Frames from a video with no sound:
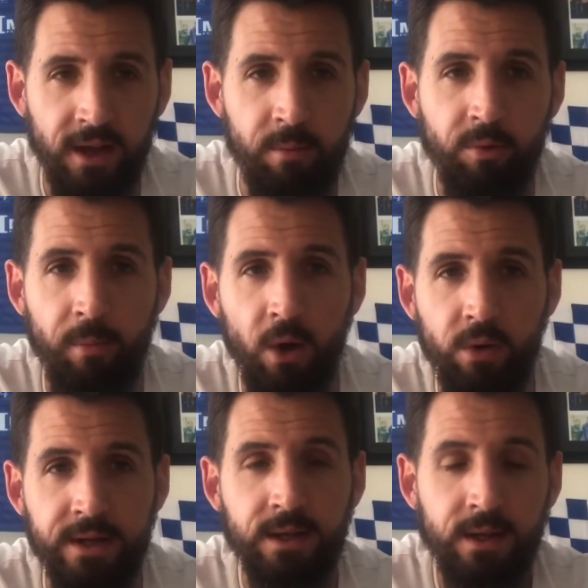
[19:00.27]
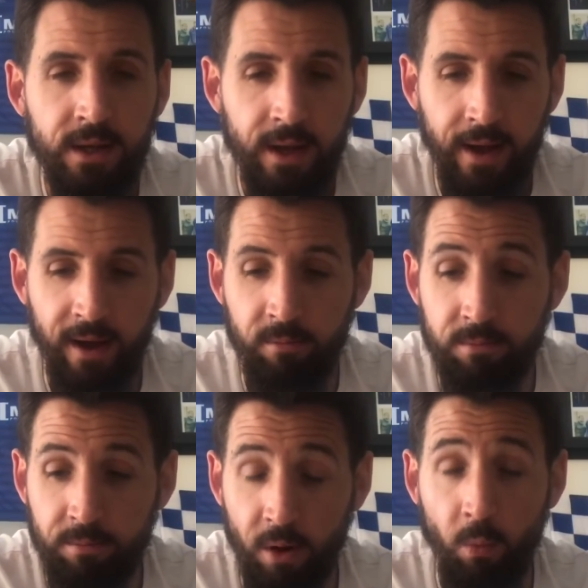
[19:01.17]
getting promoted.
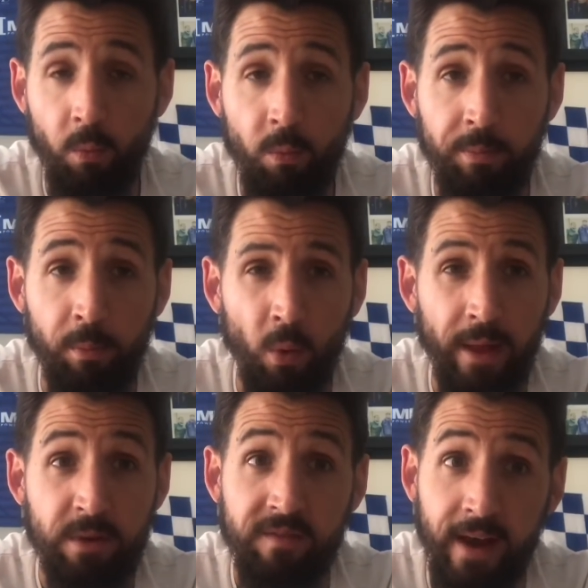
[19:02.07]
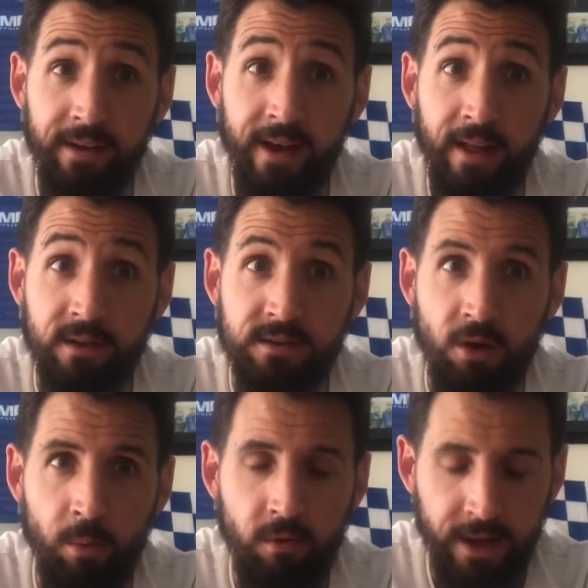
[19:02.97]
But will they be found out this
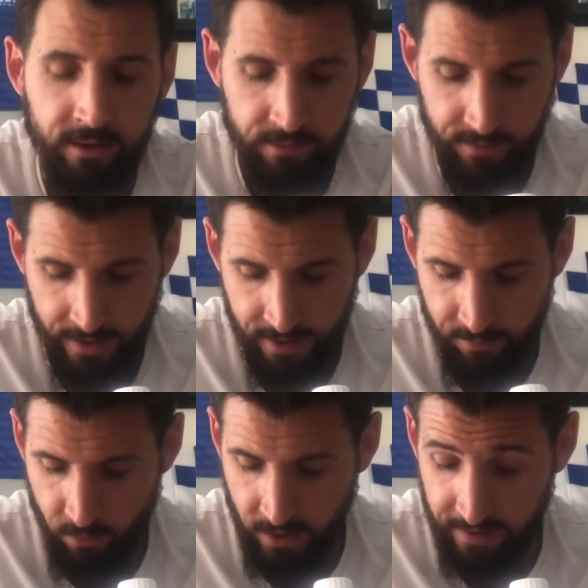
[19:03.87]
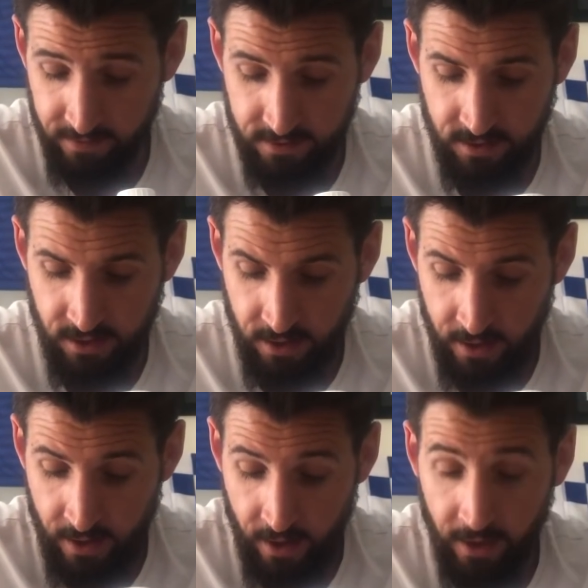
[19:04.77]
time around? We'll have to see.
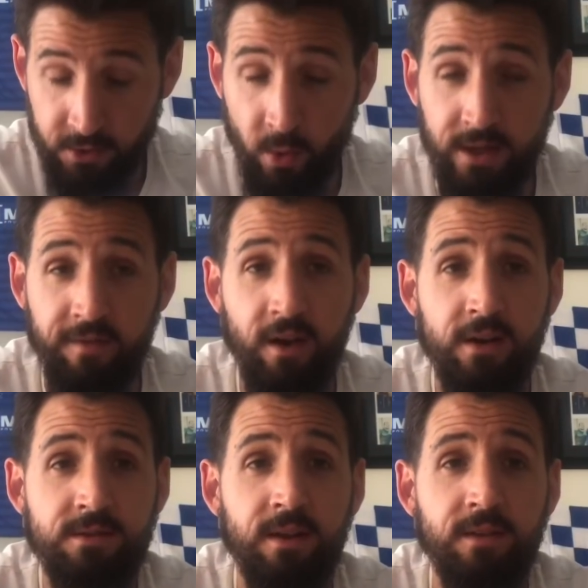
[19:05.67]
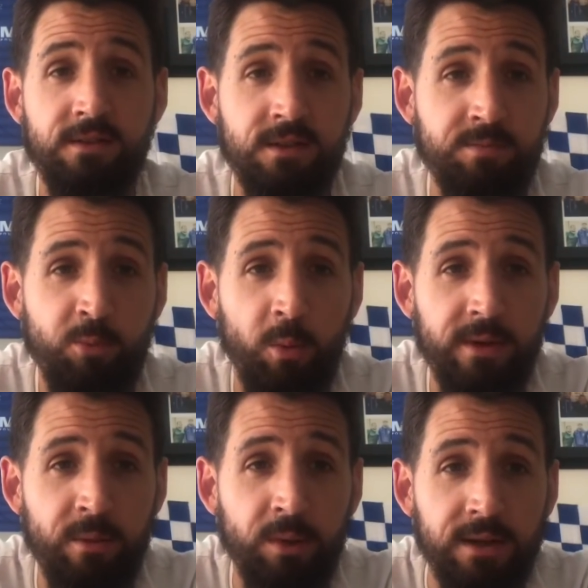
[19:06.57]
And 21st, and this is
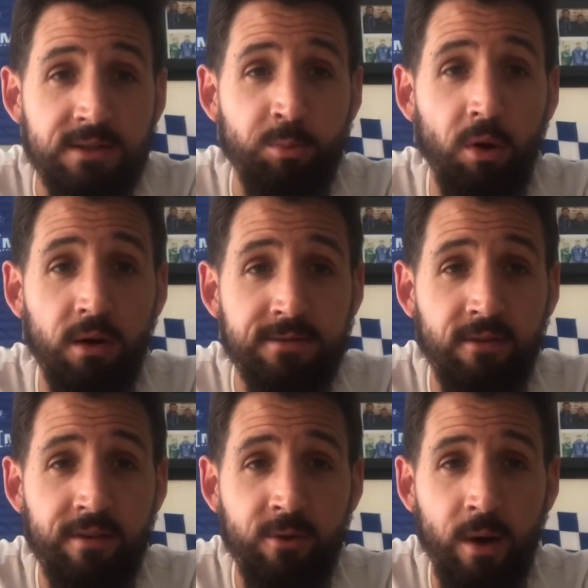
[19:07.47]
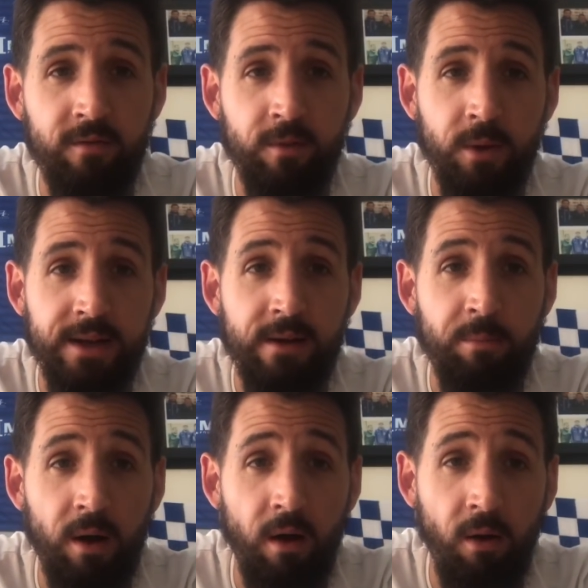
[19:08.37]
probably the biggest surprise for everyone for me,
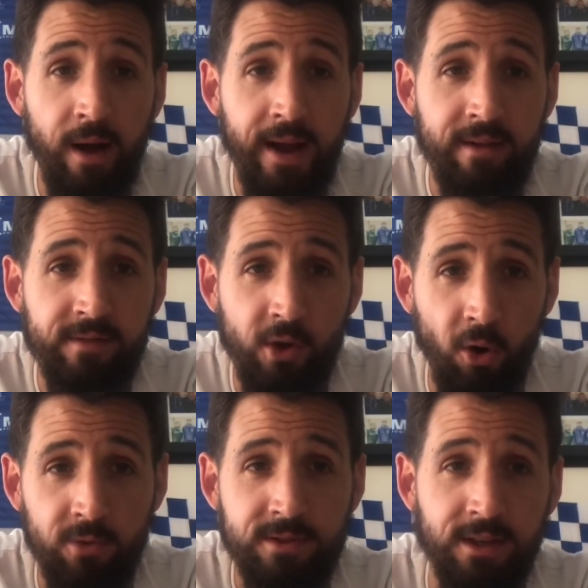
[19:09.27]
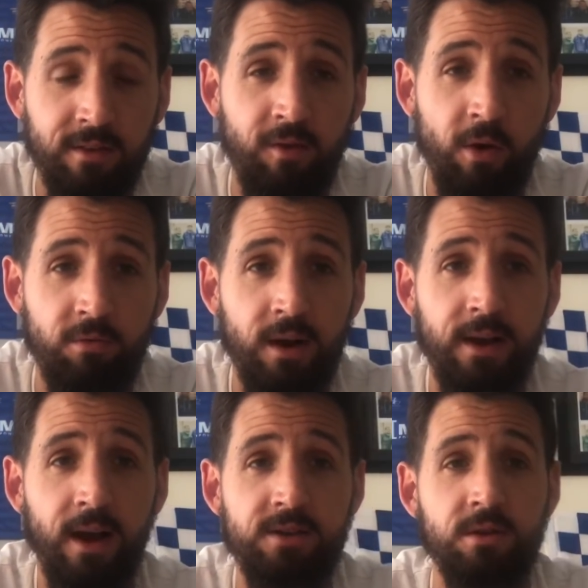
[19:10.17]
but I have got in the final
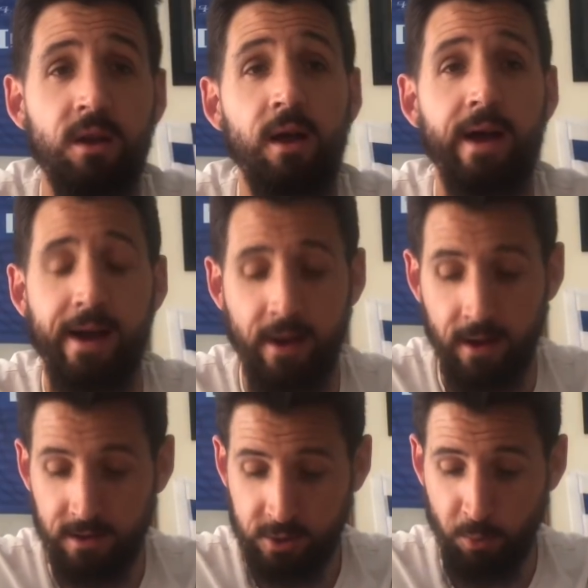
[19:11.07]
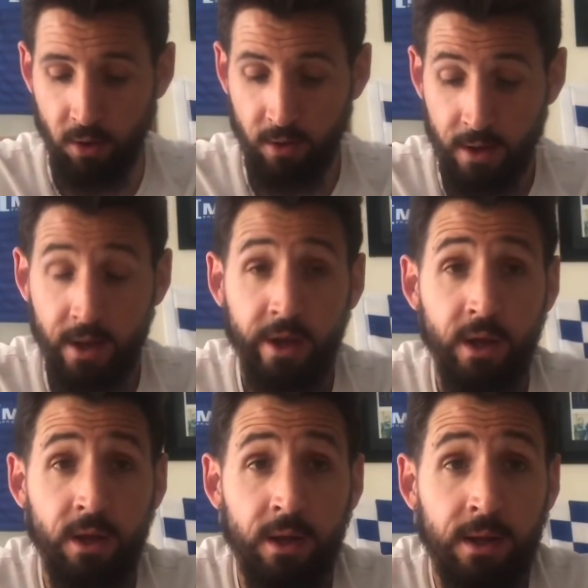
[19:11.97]
relegation spot
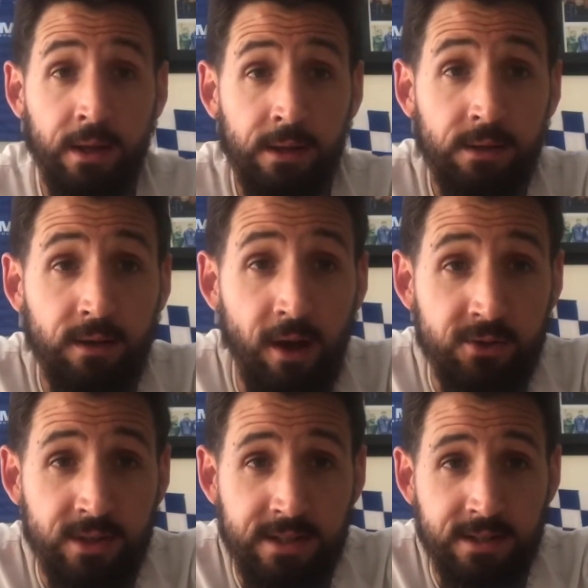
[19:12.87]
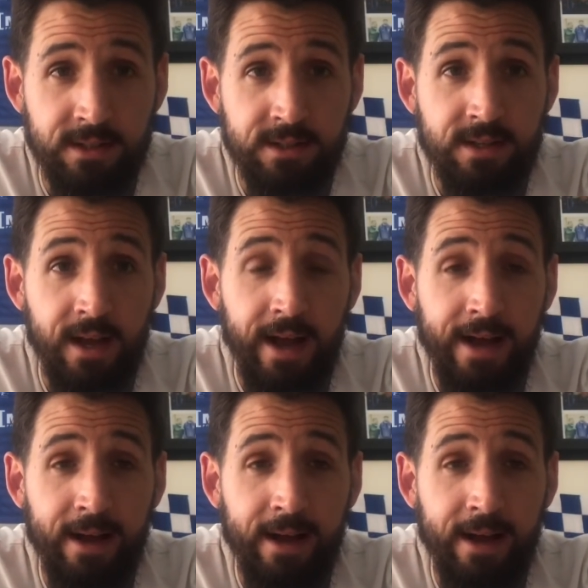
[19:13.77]
last season's